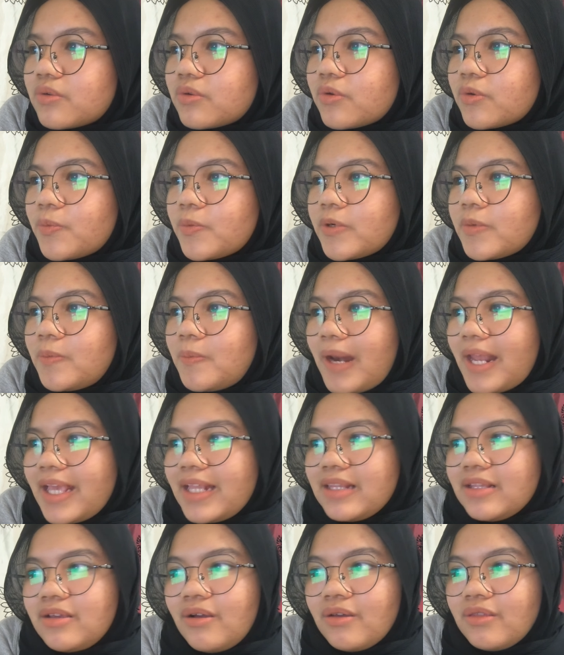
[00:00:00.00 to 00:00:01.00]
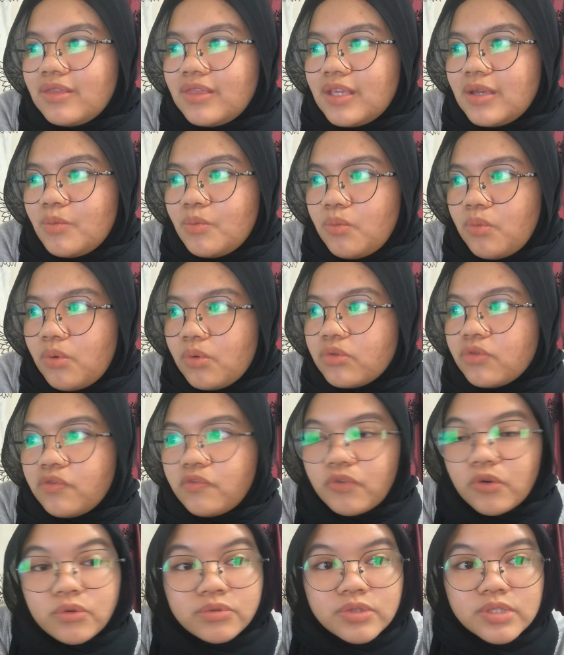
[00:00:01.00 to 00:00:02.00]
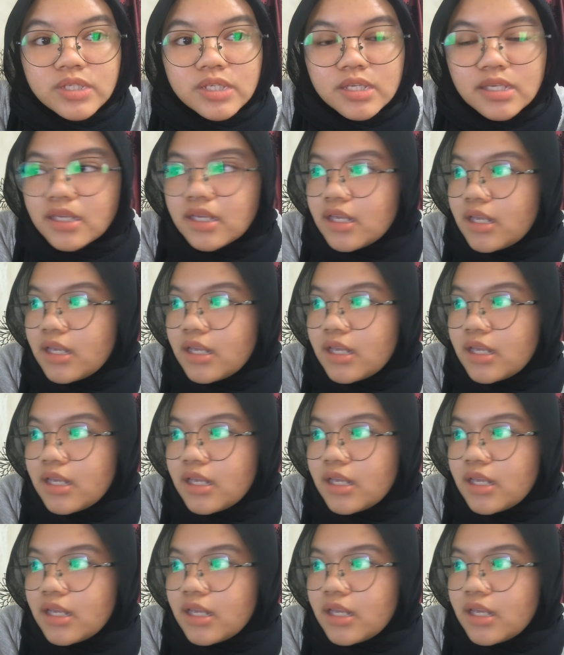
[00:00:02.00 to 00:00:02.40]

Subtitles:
Cooper Plate Gothic Bold font,